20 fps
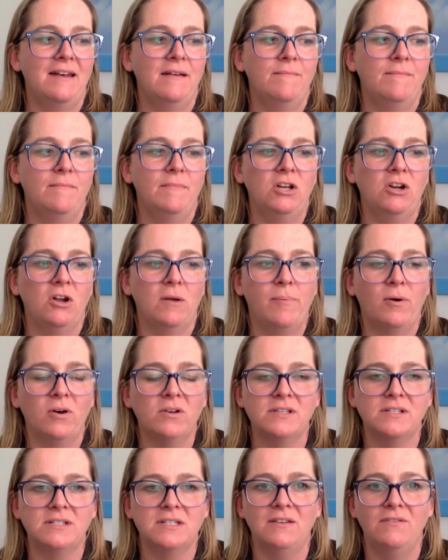you know,
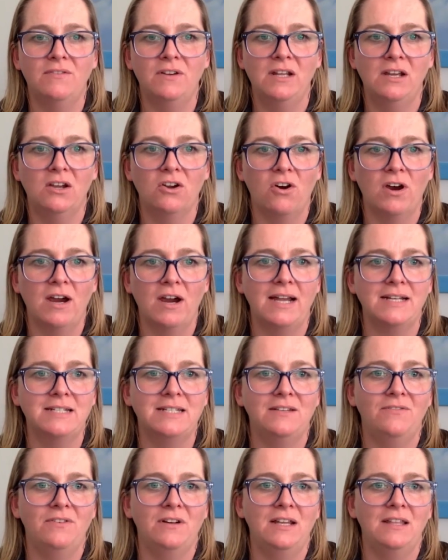positivity and
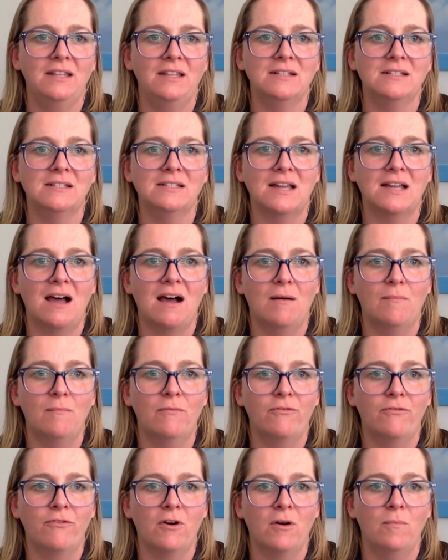creativity that it's come
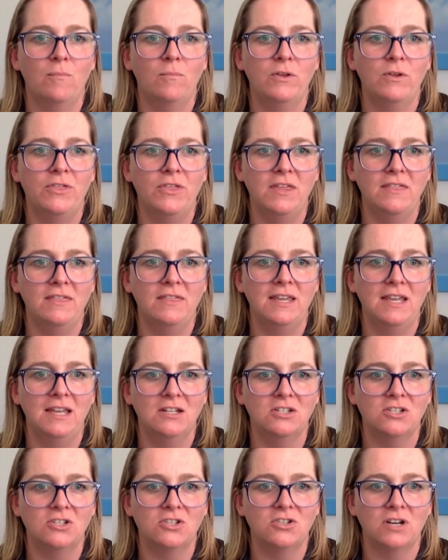from within the
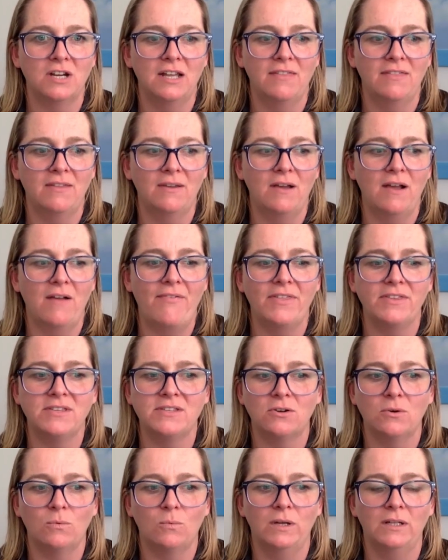industry, and the
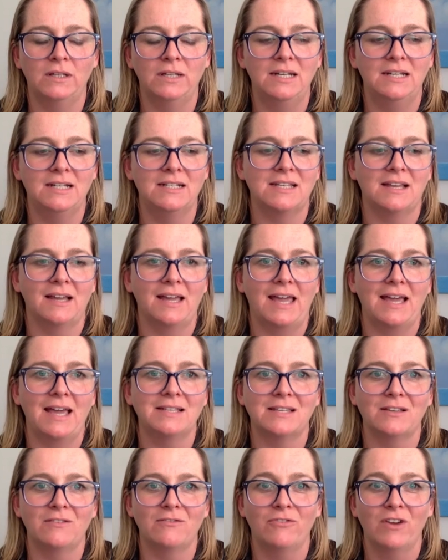sort of willingness, I
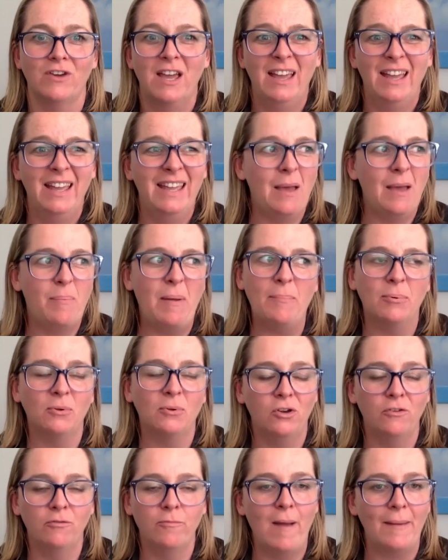guess, of, yeah, people
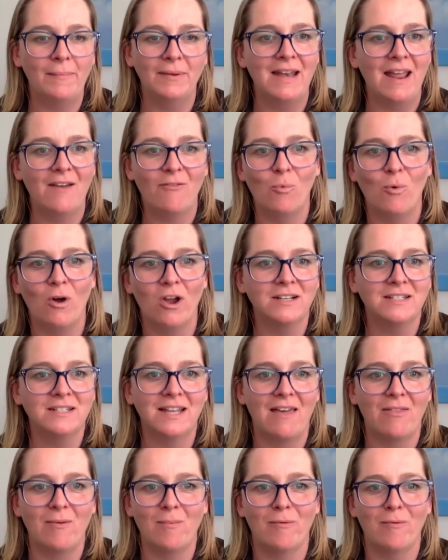who've maybe never worked
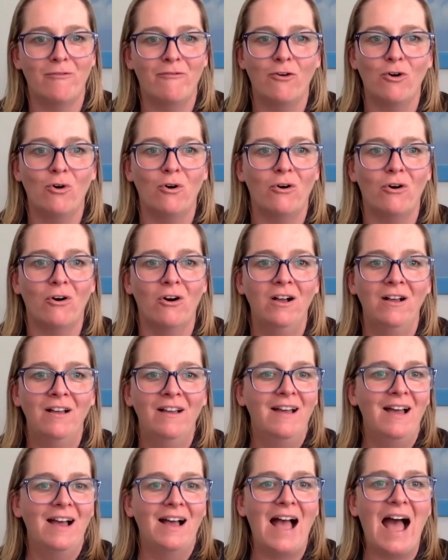together before,
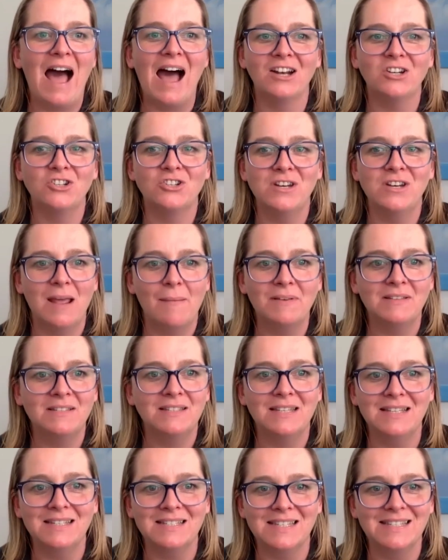arch
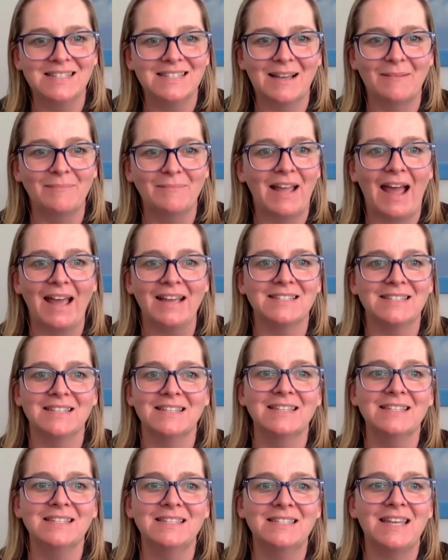nemeses in some
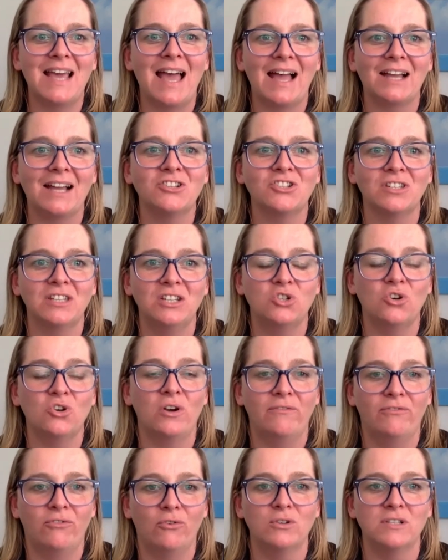cases, to actually join
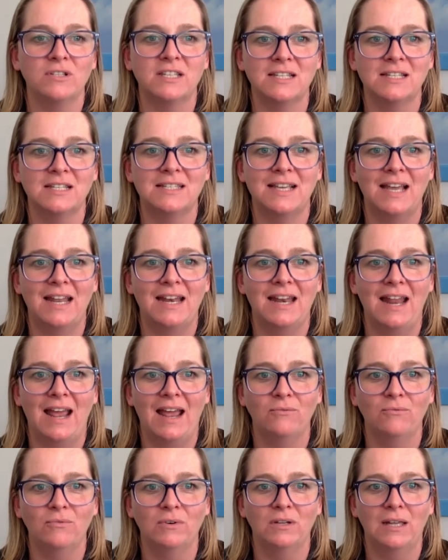forces and
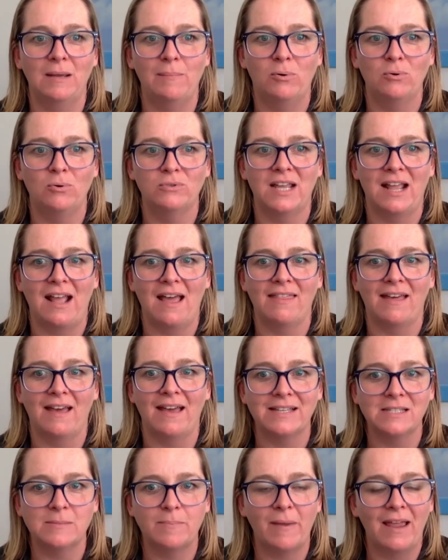really pull together
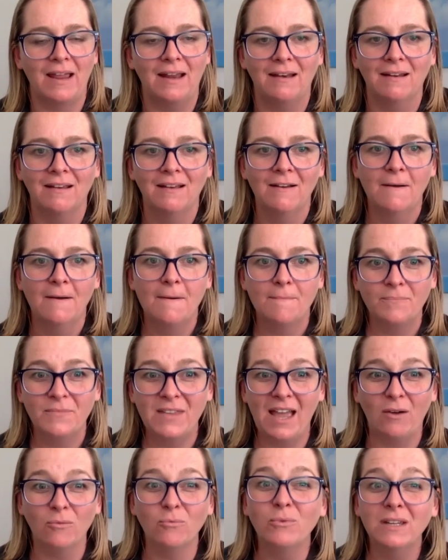has been,
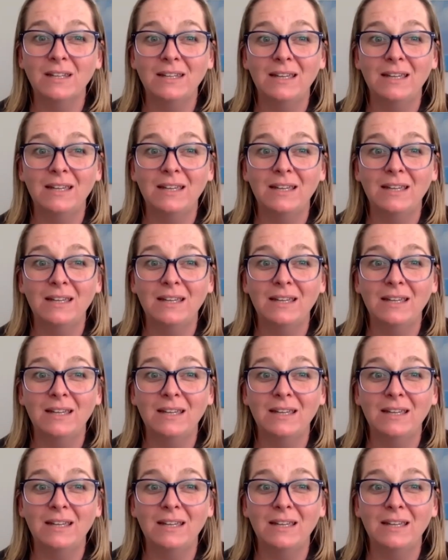yeah, really